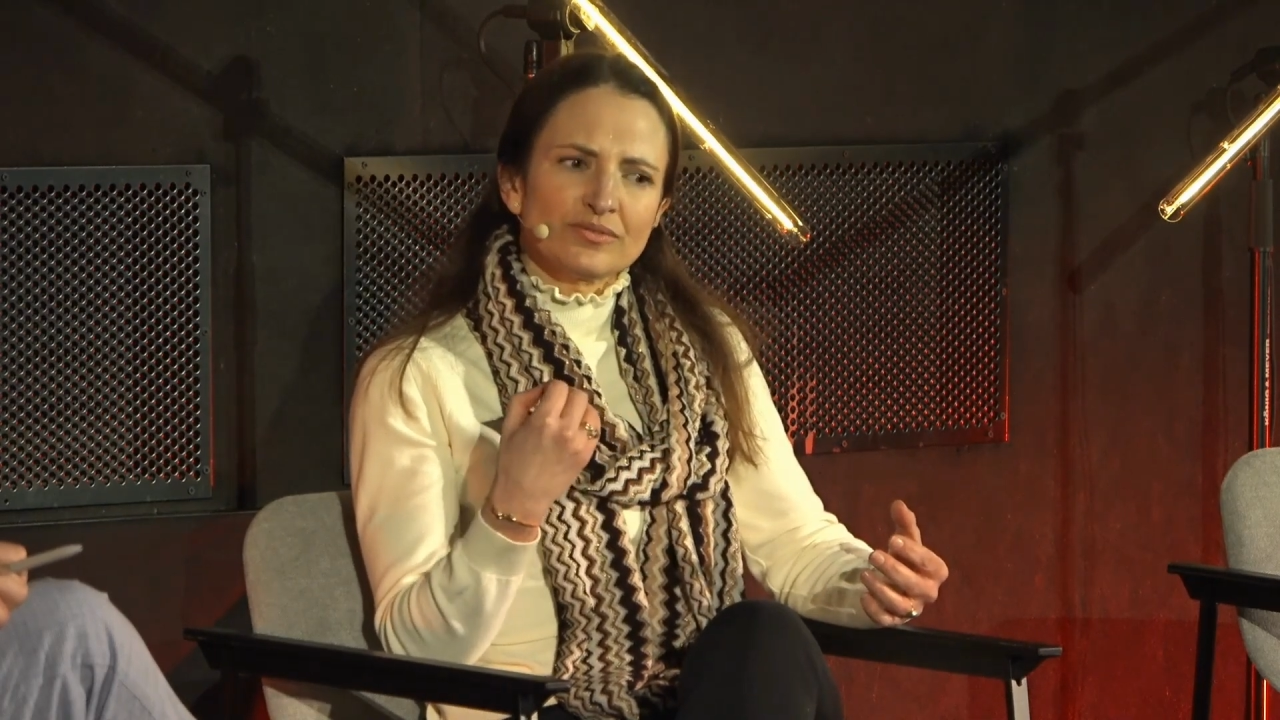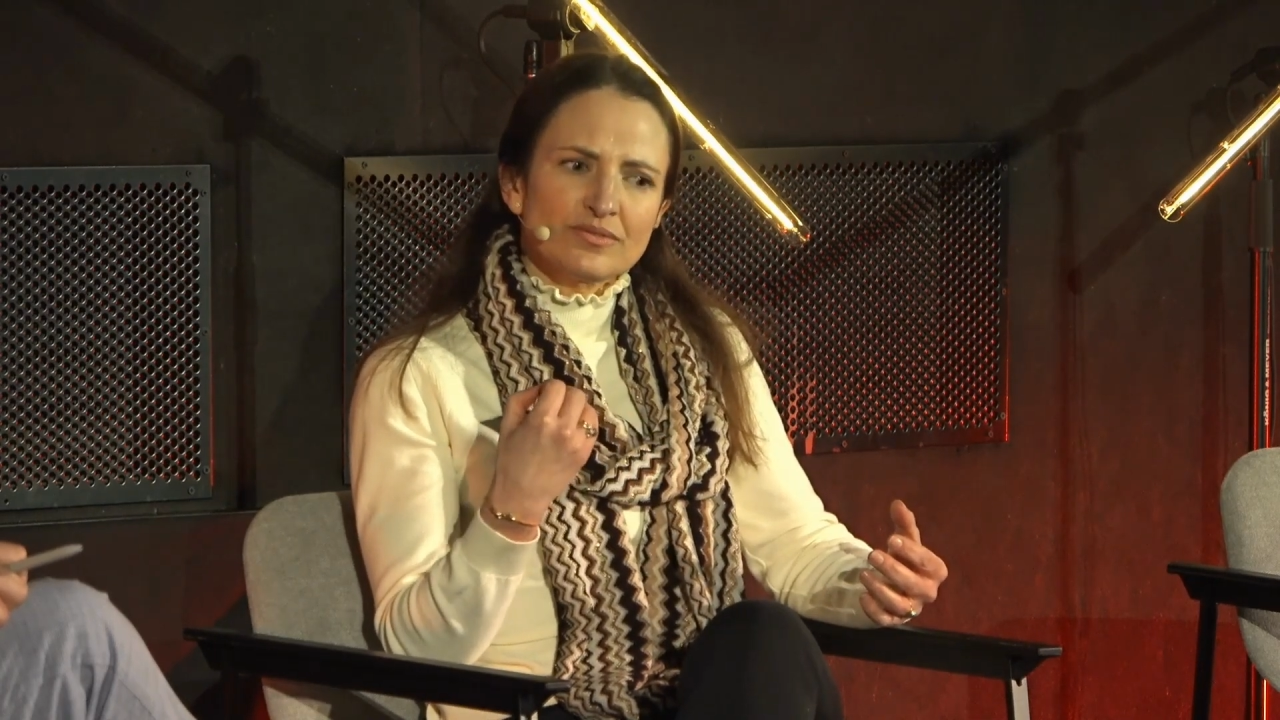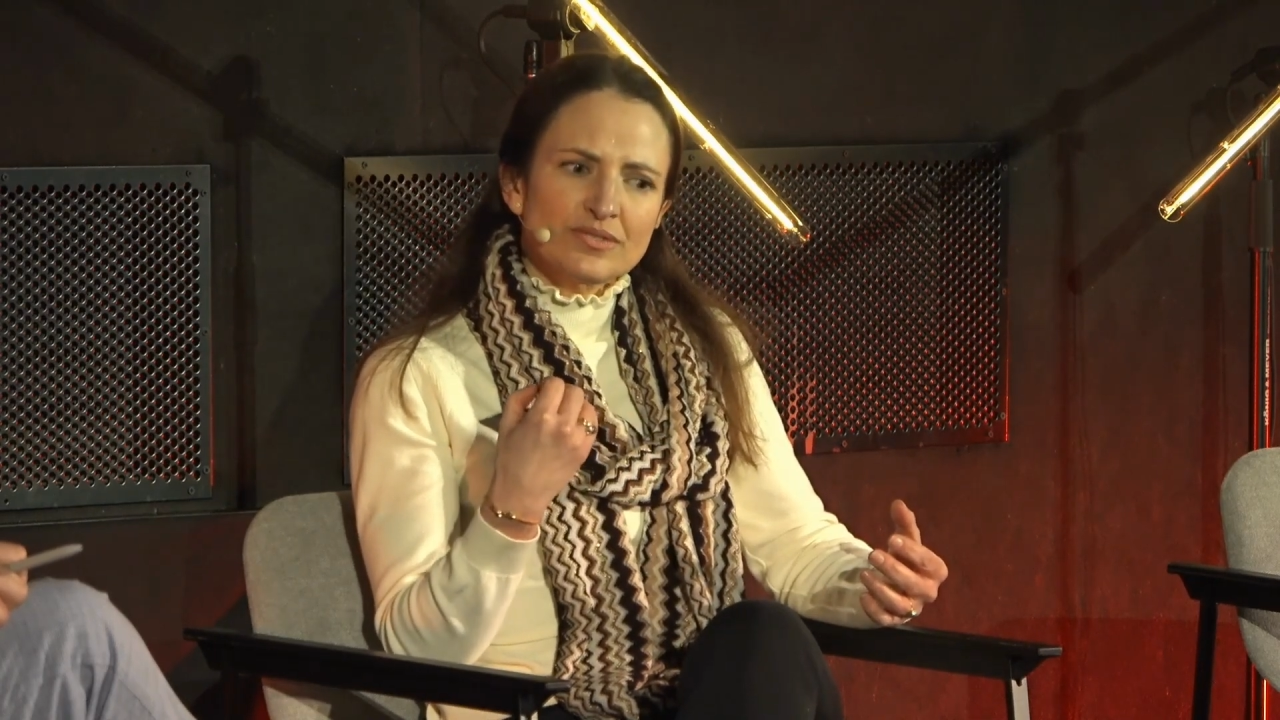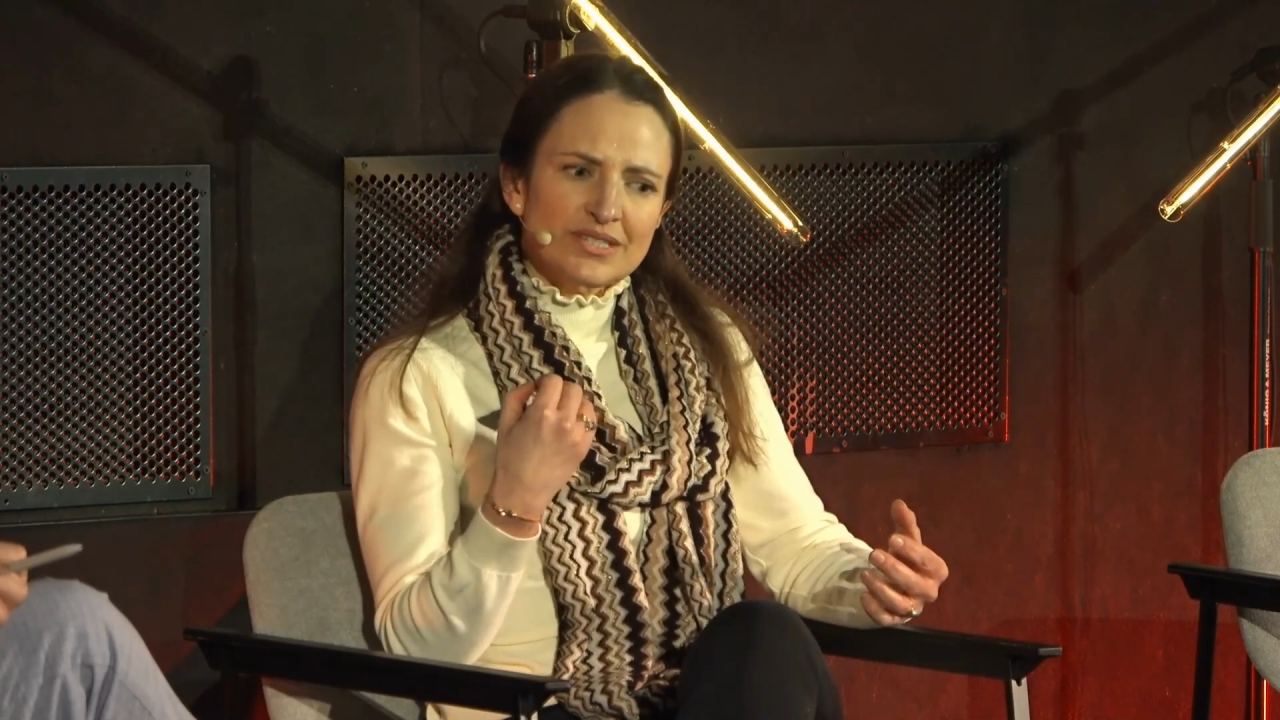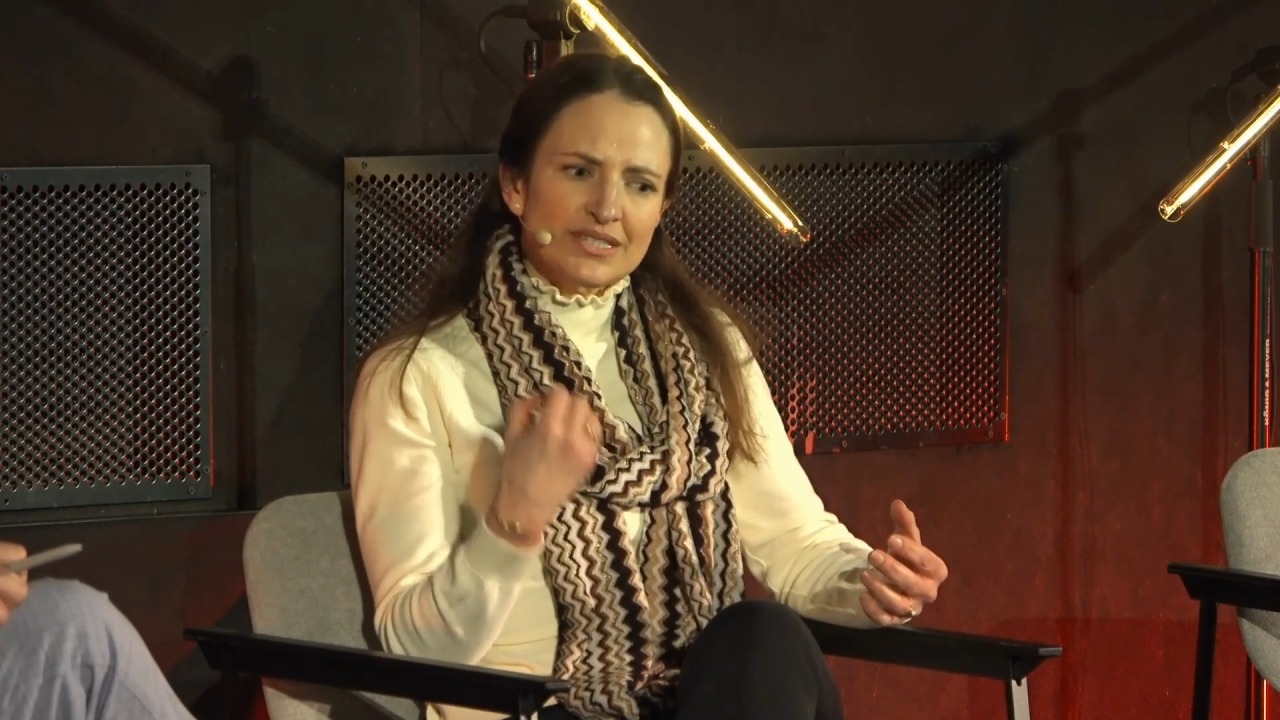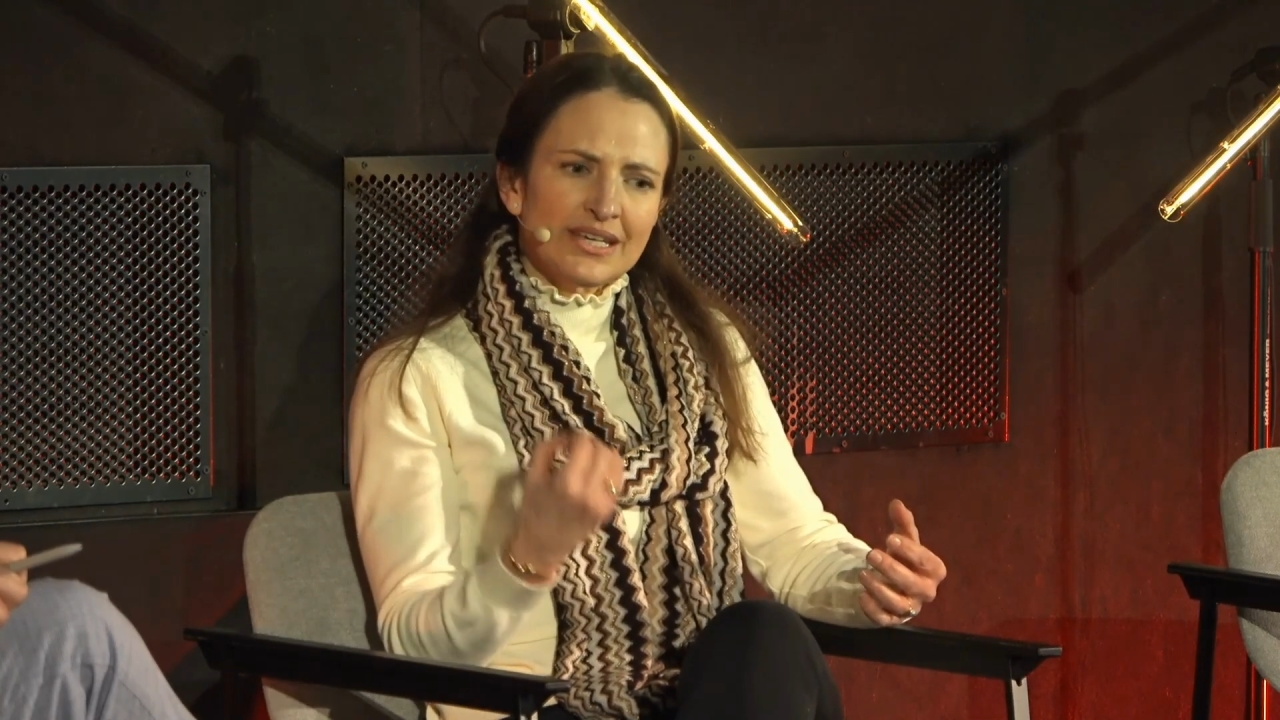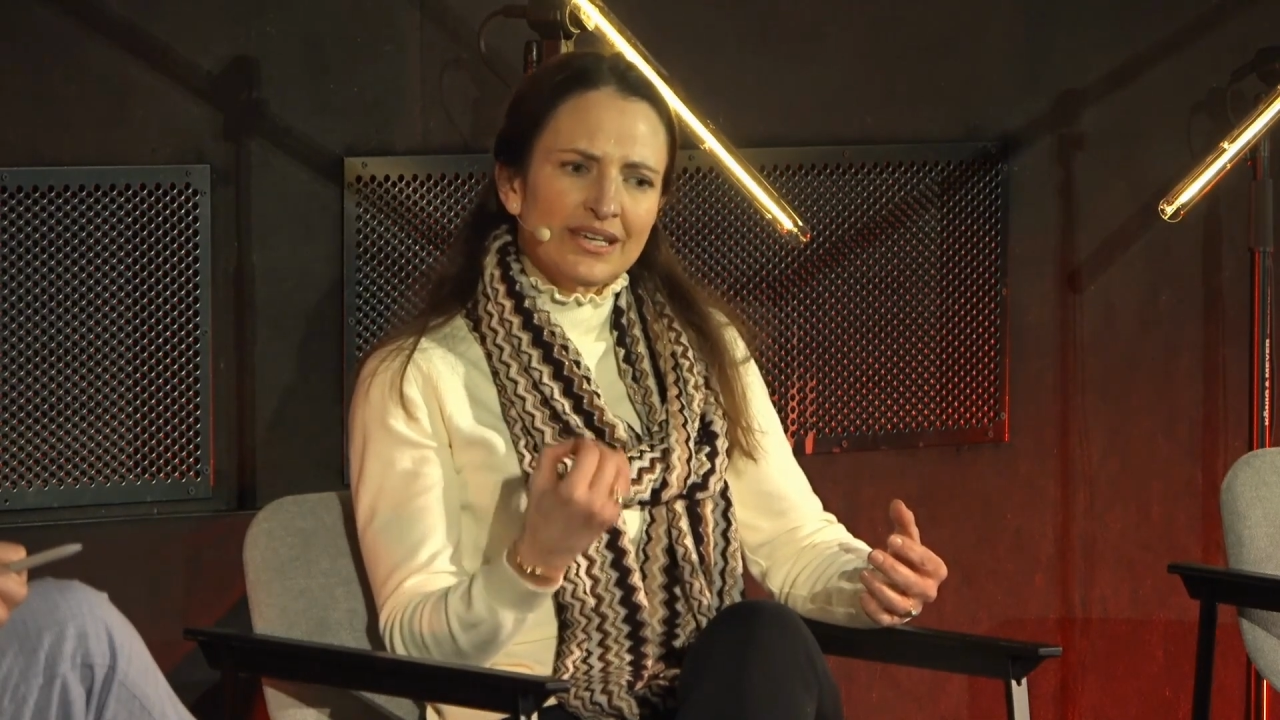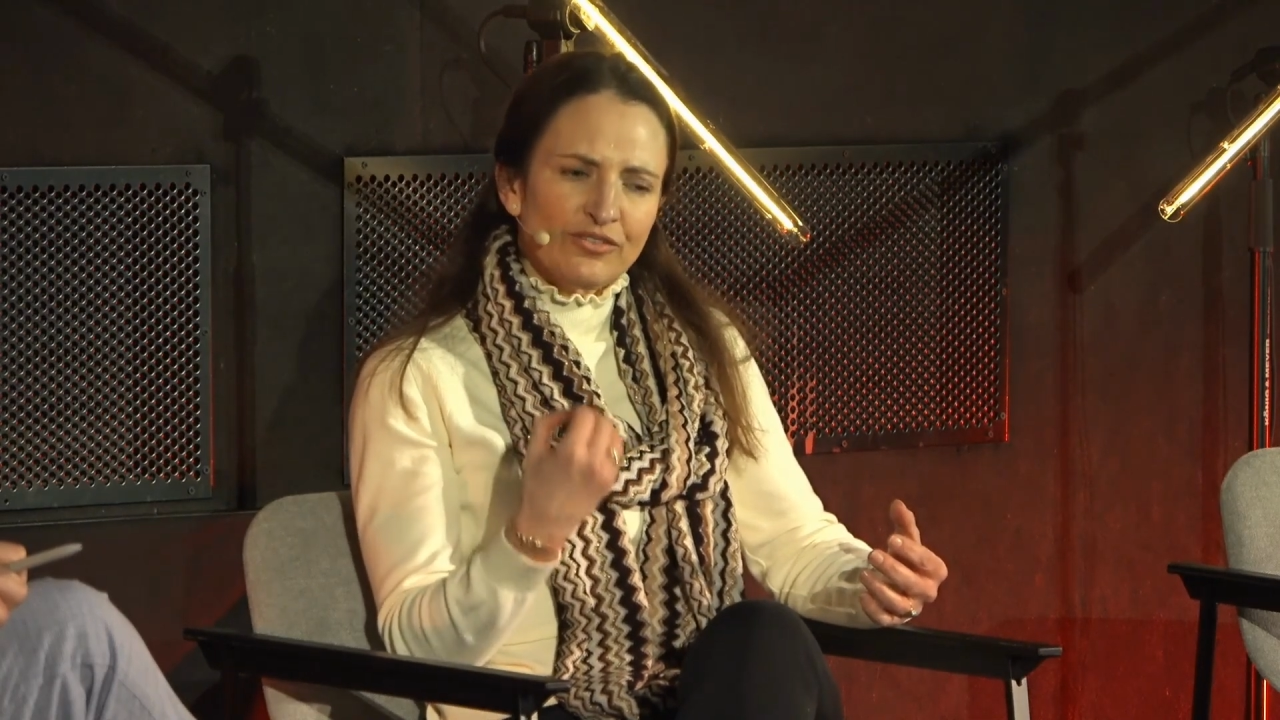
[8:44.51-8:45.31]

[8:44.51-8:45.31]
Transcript: see